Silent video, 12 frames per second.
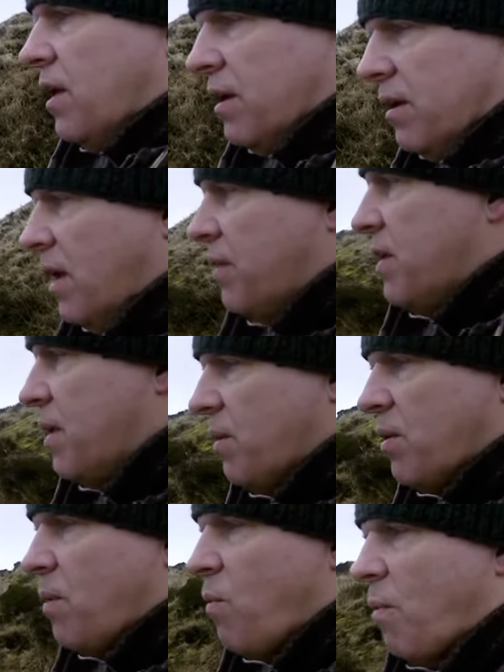you know, they don't
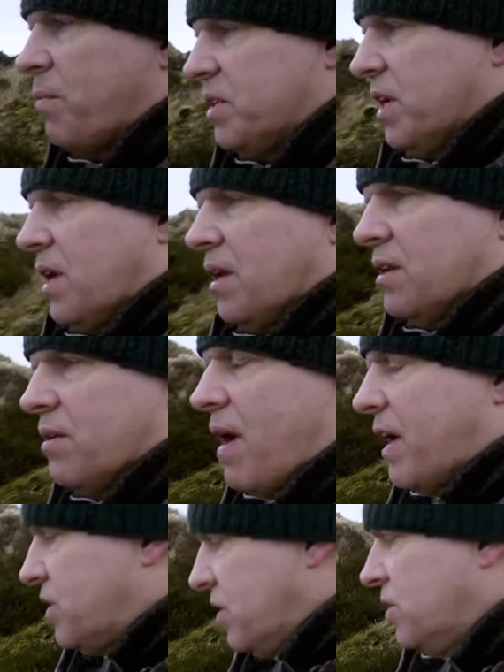go in one particular
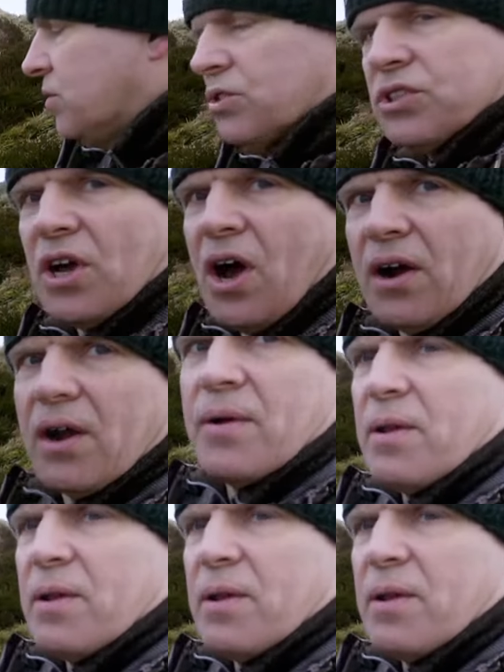direction. They'll start going